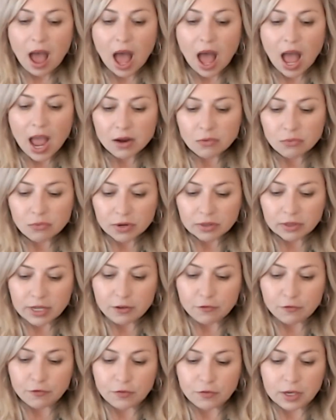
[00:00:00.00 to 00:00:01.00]
I
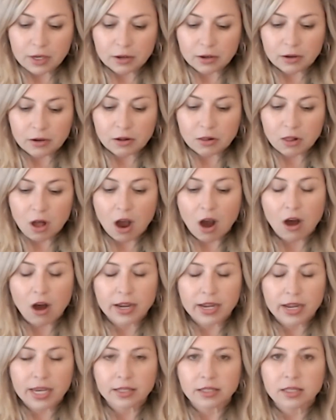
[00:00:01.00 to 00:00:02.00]
really feel
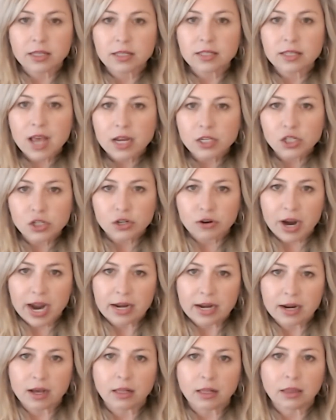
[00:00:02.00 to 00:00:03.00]
are in such
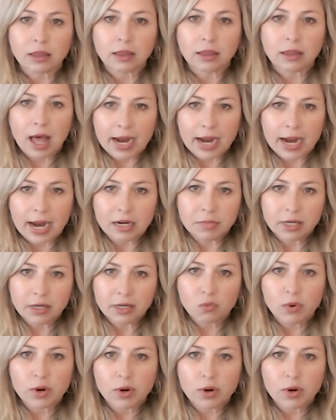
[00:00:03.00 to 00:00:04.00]
great
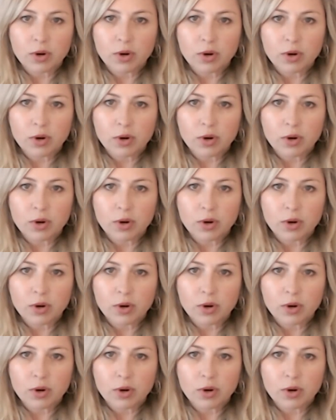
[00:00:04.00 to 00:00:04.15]
alignment with